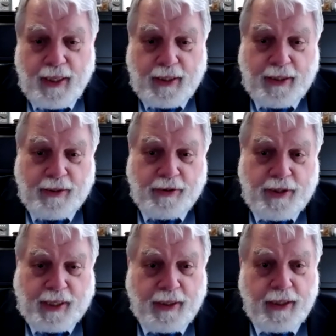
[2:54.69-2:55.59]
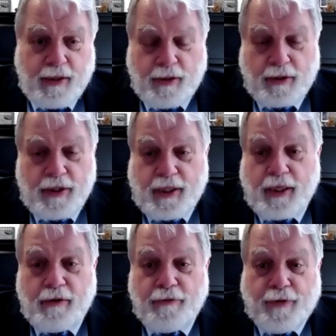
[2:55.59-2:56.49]
another technique called
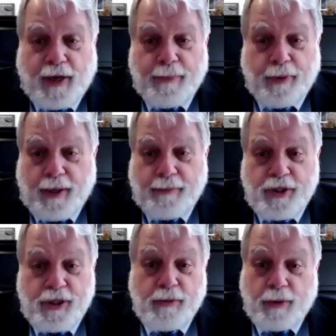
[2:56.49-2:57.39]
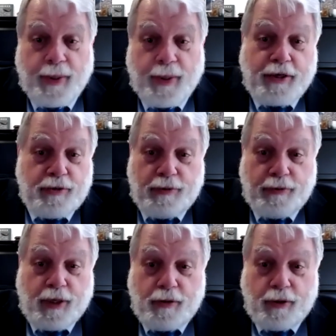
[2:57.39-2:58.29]
single fiber MG, where we actually
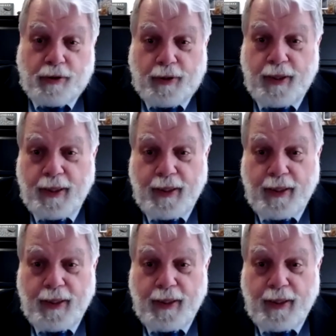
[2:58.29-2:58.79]
record